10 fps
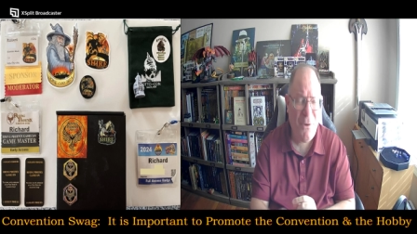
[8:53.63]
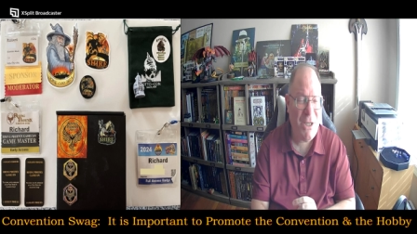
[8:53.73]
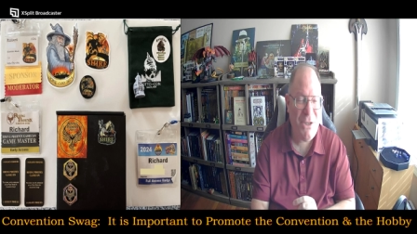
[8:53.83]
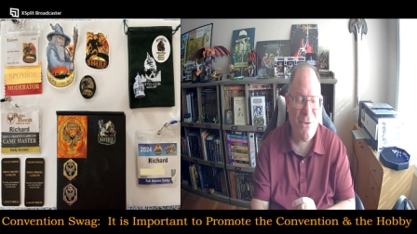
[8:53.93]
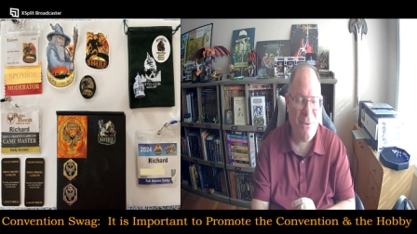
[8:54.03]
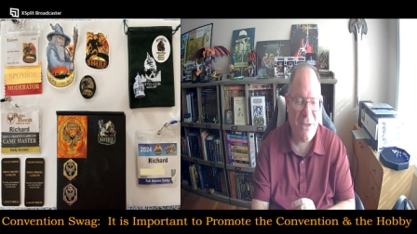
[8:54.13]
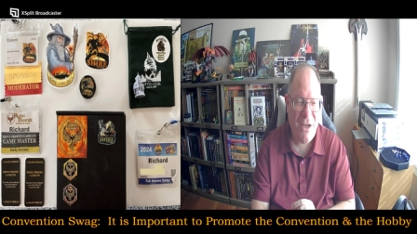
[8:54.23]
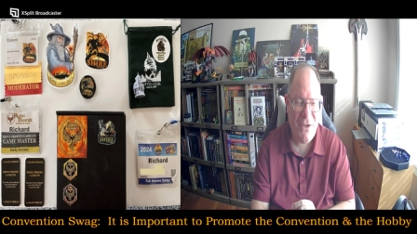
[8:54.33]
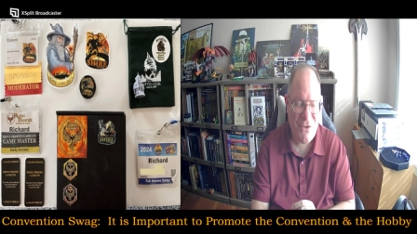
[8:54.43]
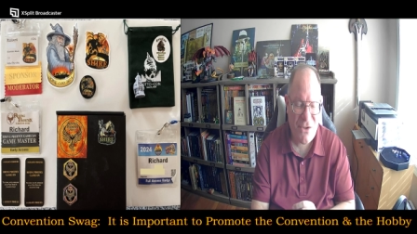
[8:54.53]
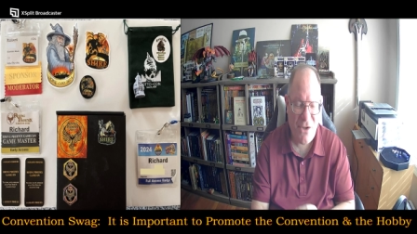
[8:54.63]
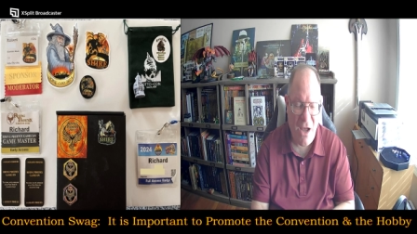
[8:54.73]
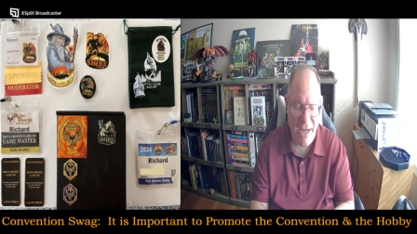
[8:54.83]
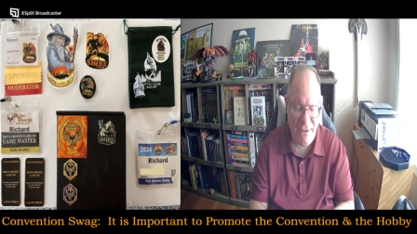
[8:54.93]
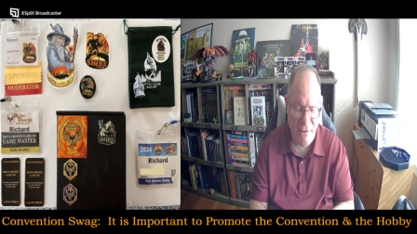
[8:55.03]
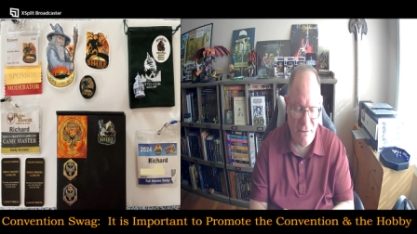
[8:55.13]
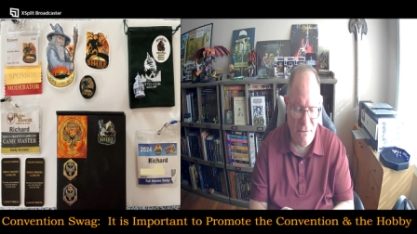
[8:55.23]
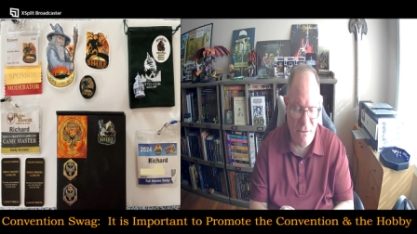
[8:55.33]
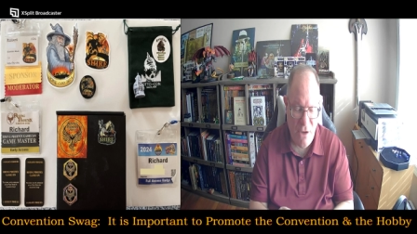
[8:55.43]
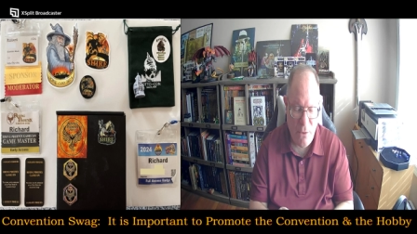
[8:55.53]
to do a side
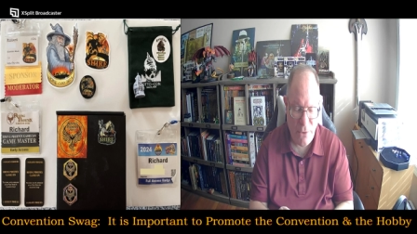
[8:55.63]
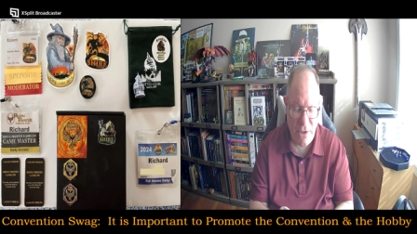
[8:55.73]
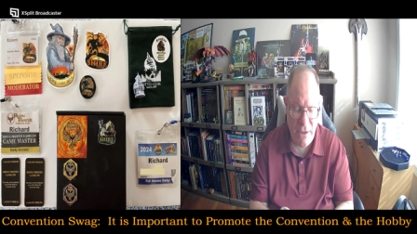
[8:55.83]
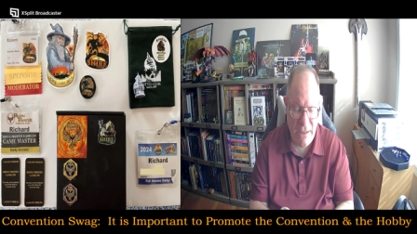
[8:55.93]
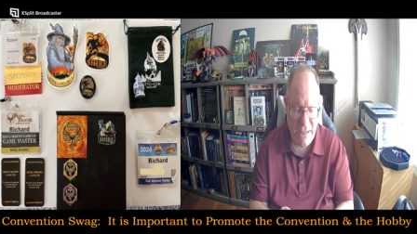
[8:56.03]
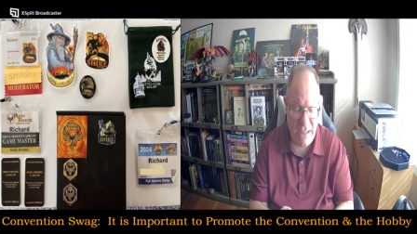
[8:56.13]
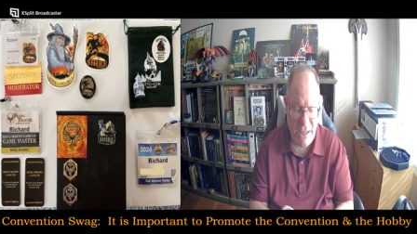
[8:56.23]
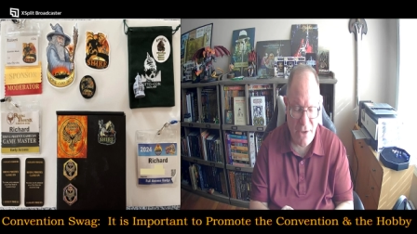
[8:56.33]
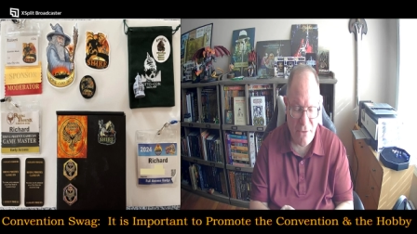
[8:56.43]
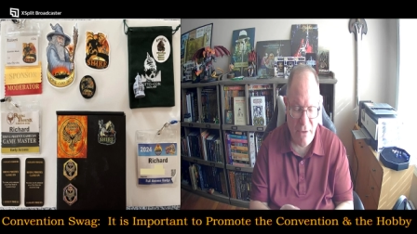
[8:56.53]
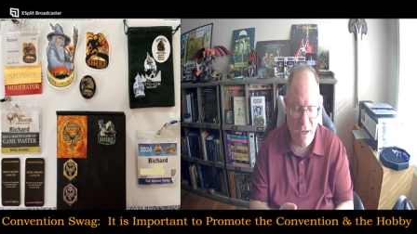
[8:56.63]
note here,